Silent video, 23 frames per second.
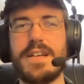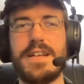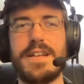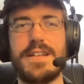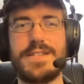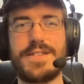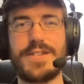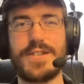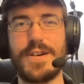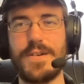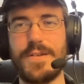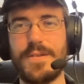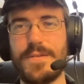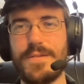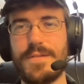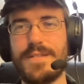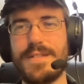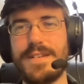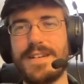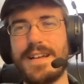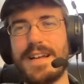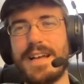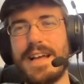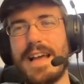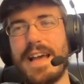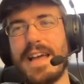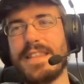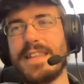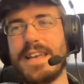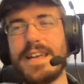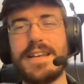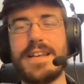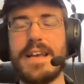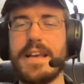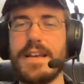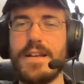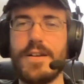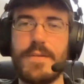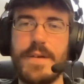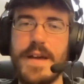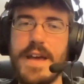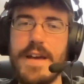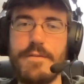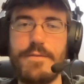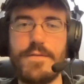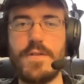So, and then,
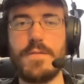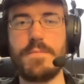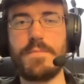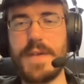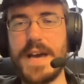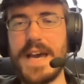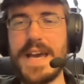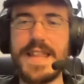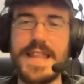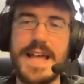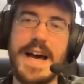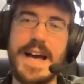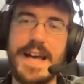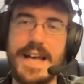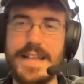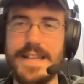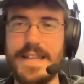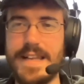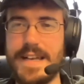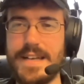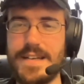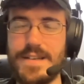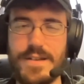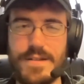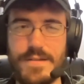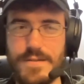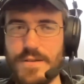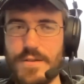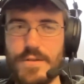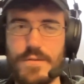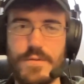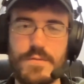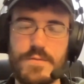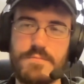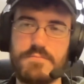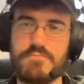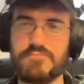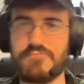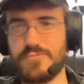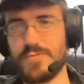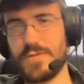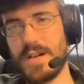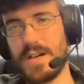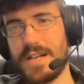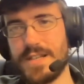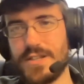if you pay that and then you
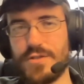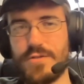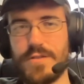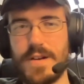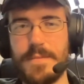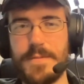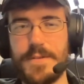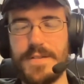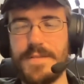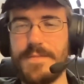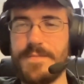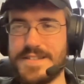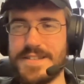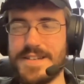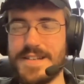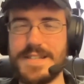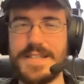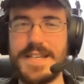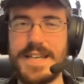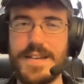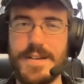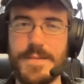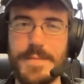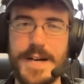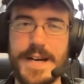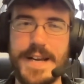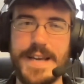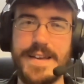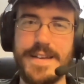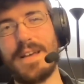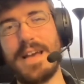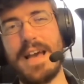cause trouble, he's going to take your money.